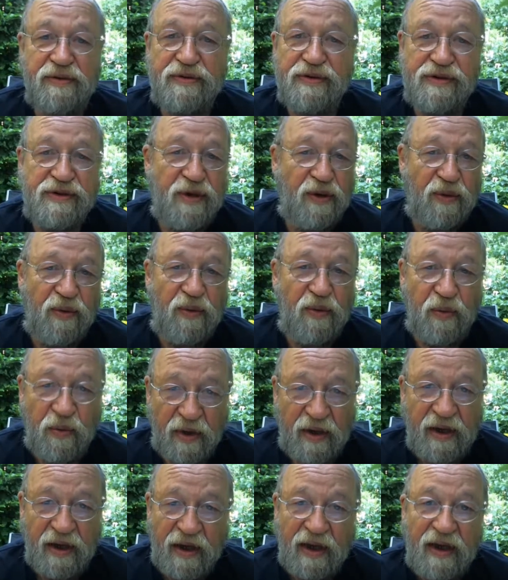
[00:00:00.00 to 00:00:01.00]
So
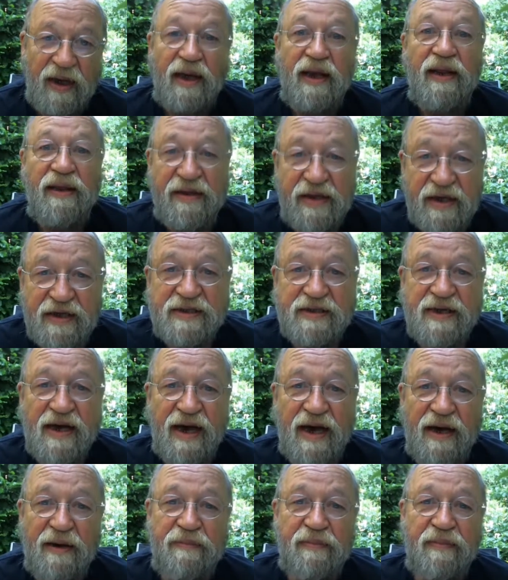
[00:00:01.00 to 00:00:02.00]
this
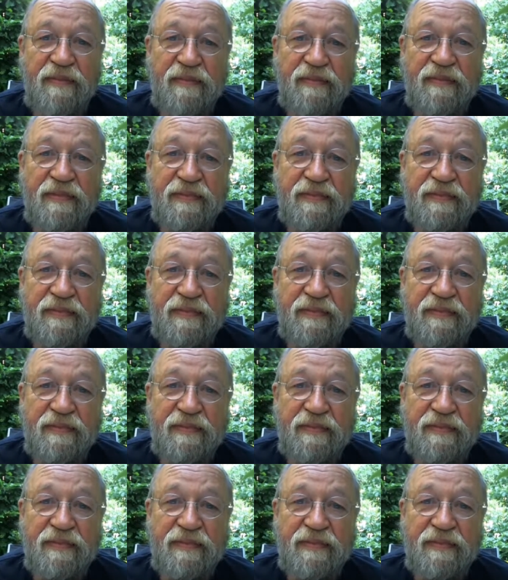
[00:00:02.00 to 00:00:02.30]
time,